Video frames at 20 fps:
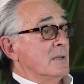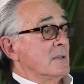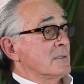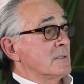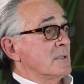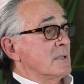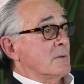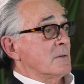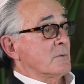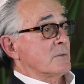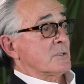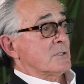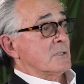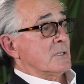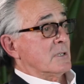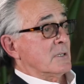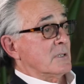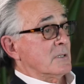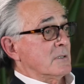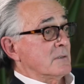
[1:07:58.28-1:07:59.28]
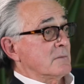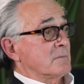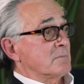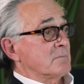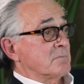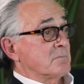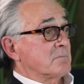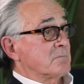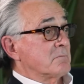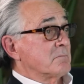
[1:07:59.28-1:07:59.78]
said it was uh,
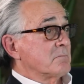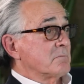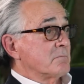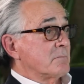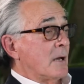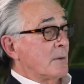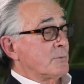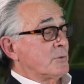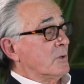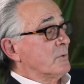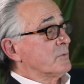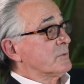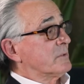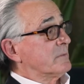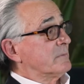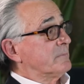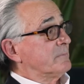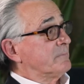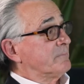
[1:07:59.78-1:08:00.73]
Bob Jones.